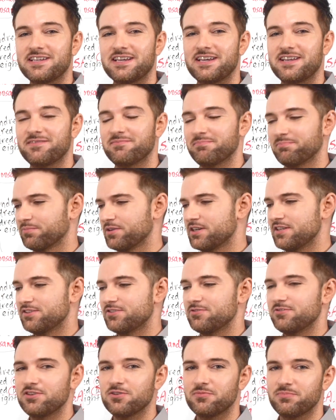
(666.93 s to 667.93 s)
and pretty
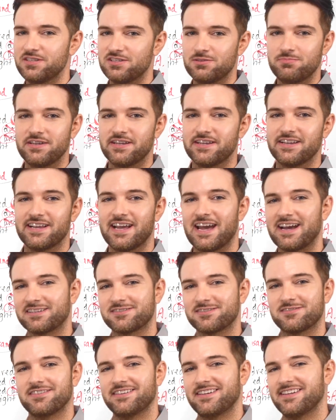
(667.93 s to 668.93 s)
soon you'll be speaking
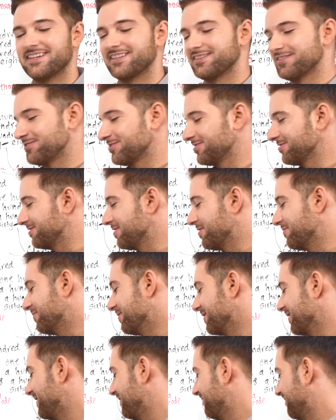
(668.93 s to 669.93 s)
excellent English, so don't worry.